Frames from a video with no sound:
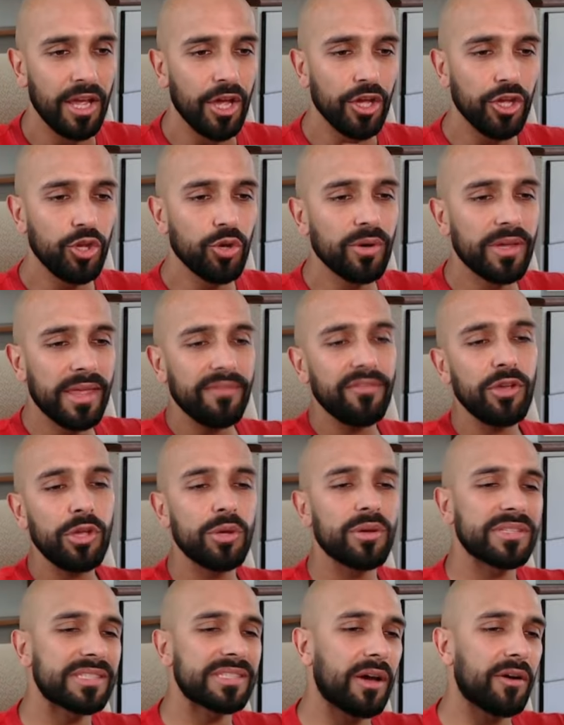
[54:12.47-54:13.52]
You're giving
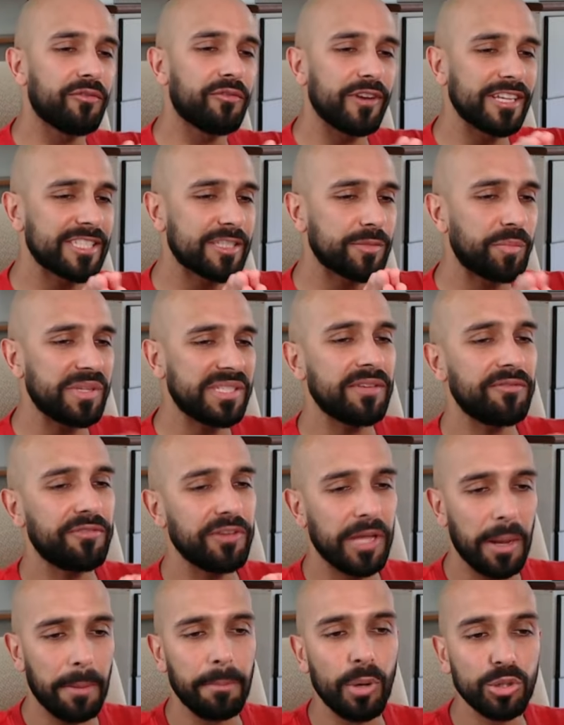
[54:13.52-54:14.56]
yourself a
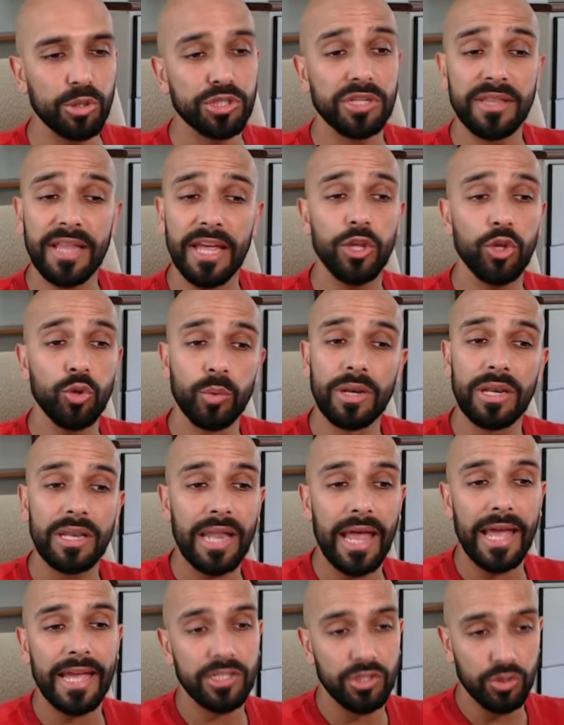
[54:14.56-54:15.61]
specific emotion that you would
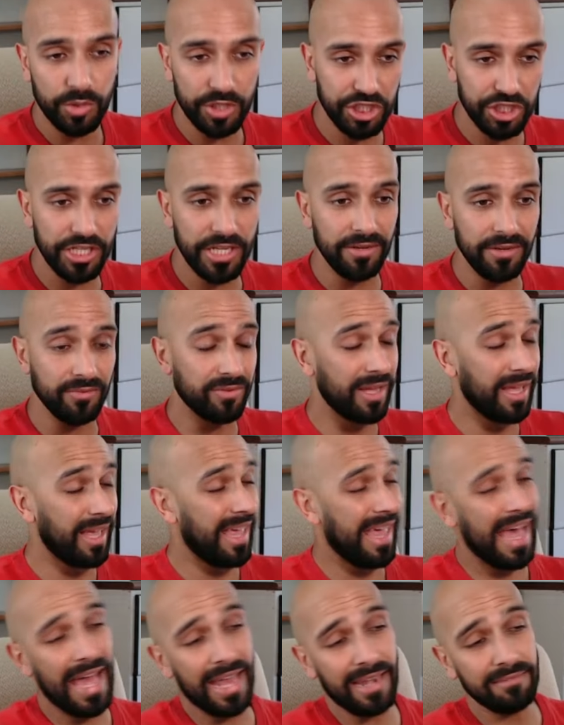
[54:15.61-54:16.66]
like to achieve.
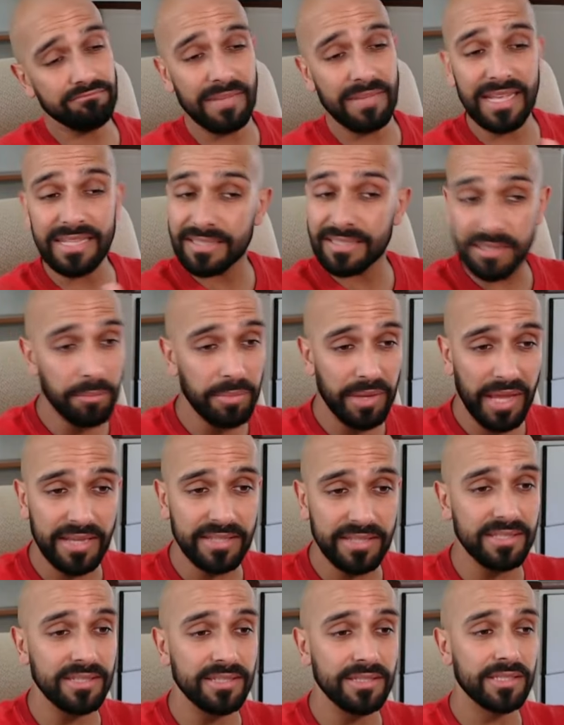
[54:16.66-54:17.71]
And in some
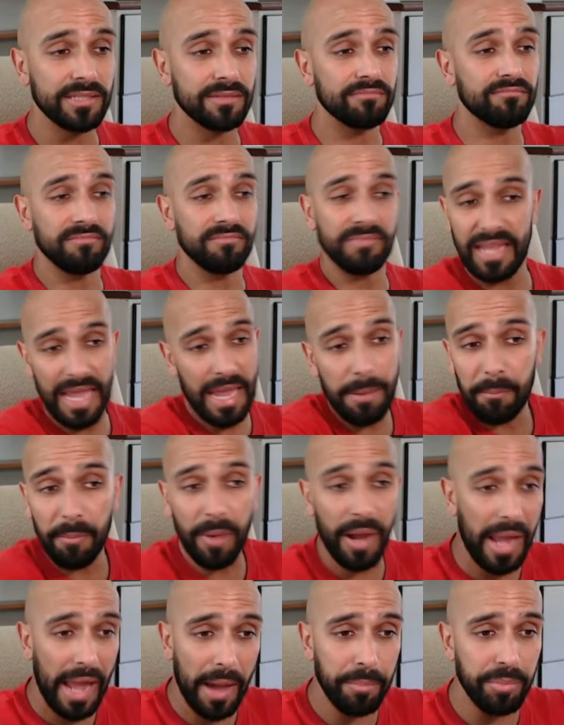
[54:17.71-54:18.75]
cases, it
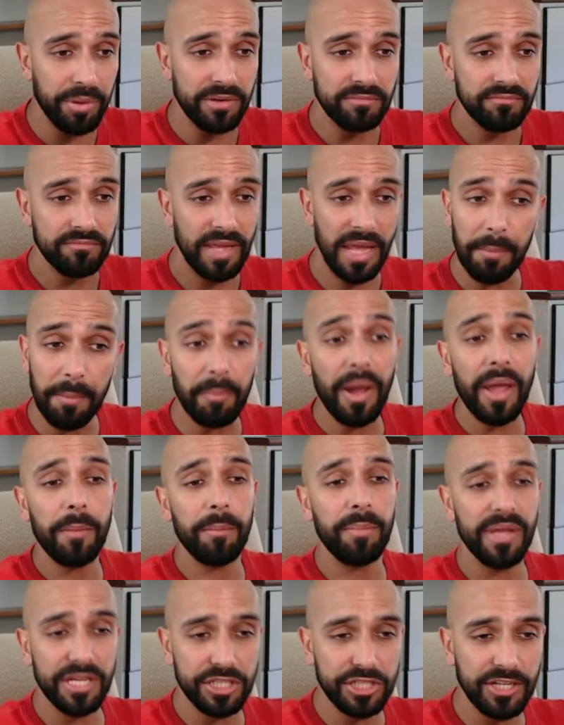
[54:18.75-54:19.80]
might happen. It might
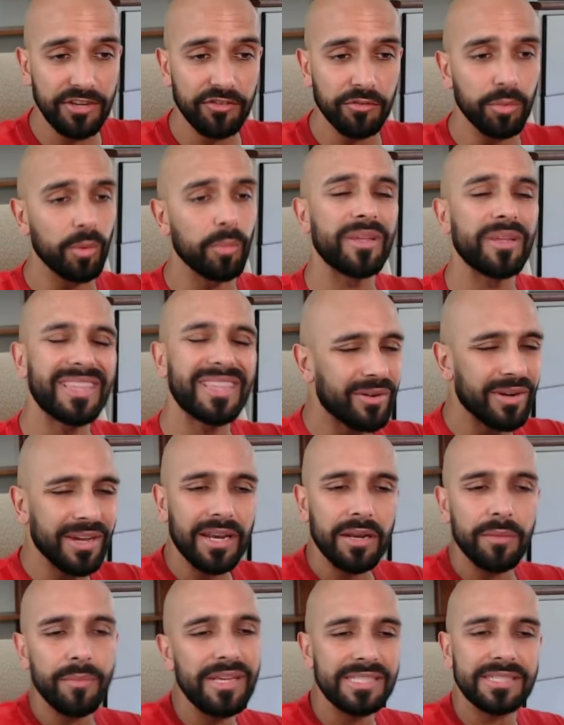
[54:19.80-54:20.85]
be achievable, but there are going
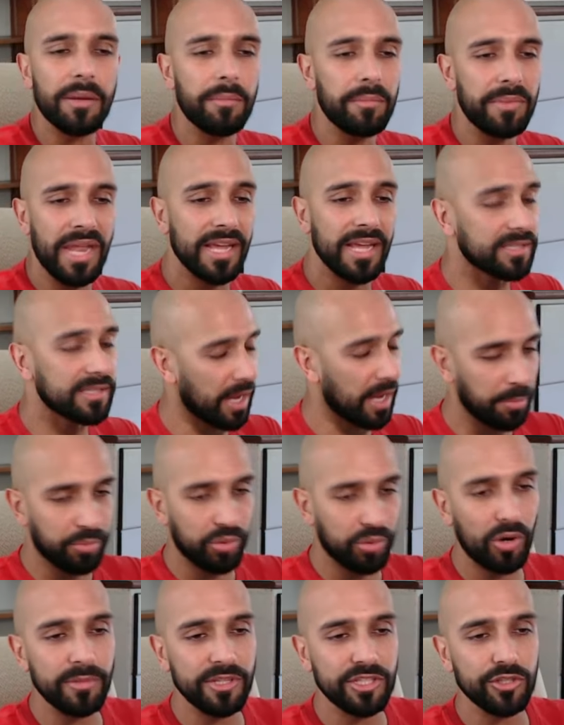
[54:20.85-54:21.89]
to be some days, I can
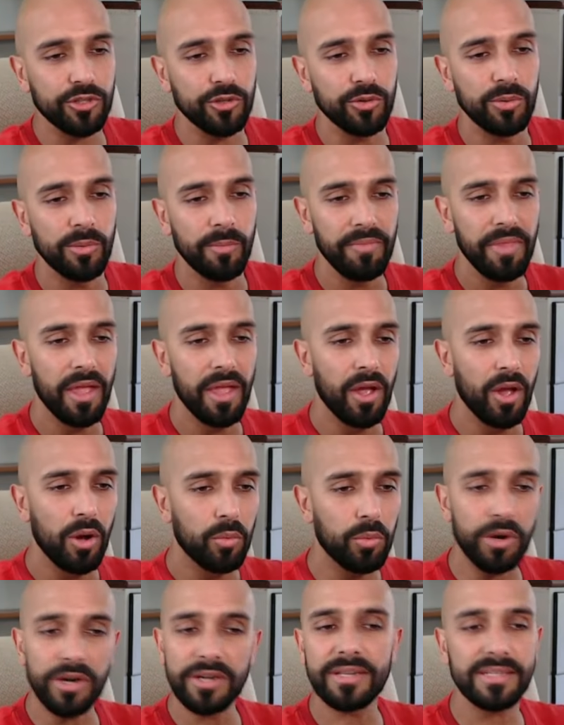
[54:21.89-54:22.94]
promise you,
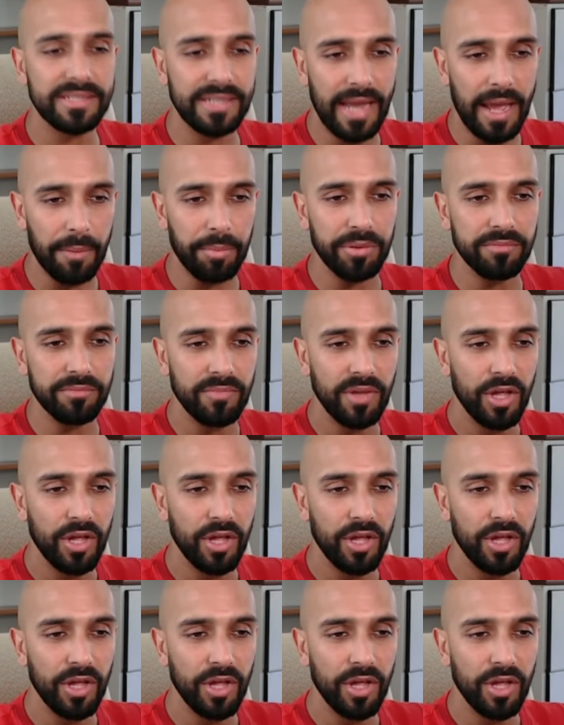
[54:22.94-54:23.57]
where it doesn't happen.